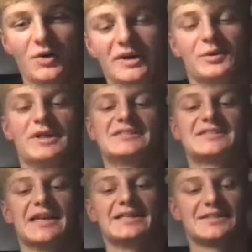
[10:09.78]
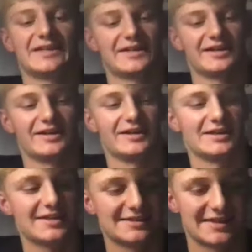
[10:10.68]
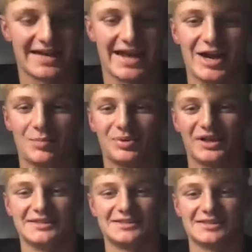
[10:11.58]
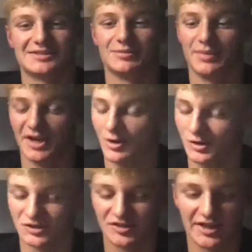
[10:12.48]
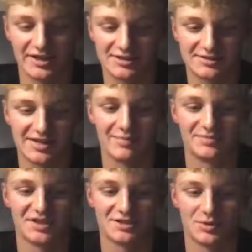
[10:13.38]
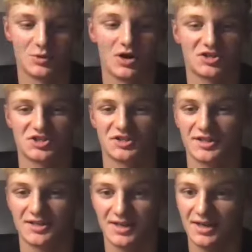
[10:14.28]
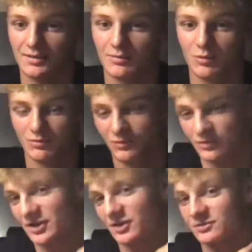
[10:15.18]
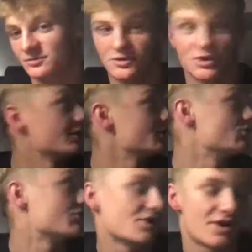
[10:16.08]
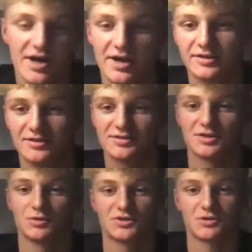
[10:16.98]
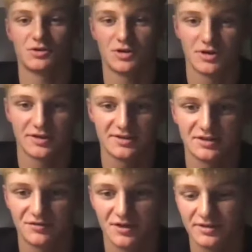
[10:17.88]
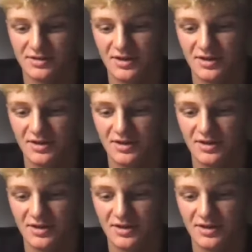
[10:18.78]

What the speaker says: it's like a, I think it's like an AirPlay system, but I will say it is tempting to be watching the game, you know, turning over your head, see what's going on defense.